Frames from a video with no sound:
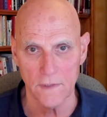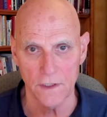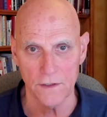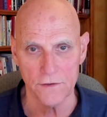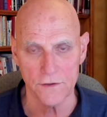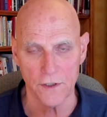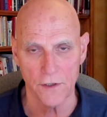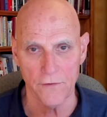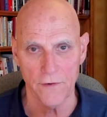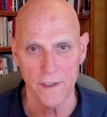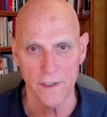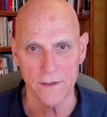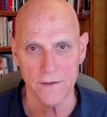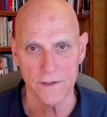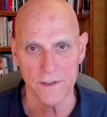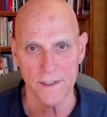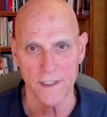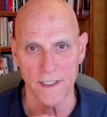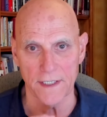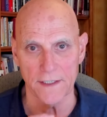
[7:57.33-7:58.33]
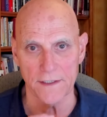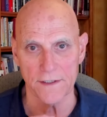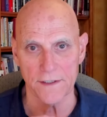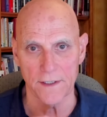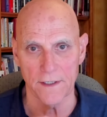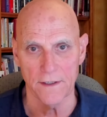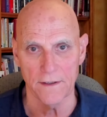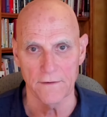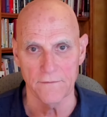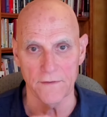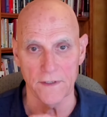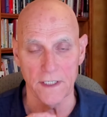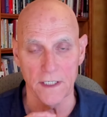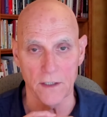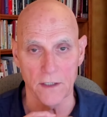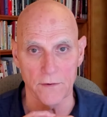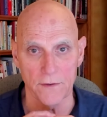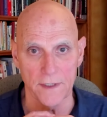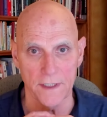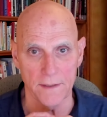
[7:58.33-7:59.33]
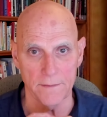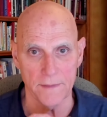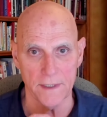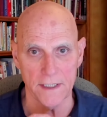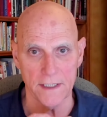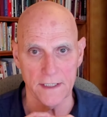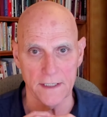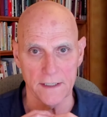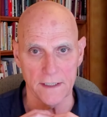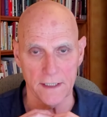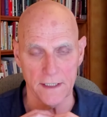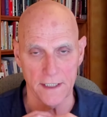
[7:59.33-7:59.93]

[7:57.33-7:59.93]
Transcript: there's a greater sense of equanimity and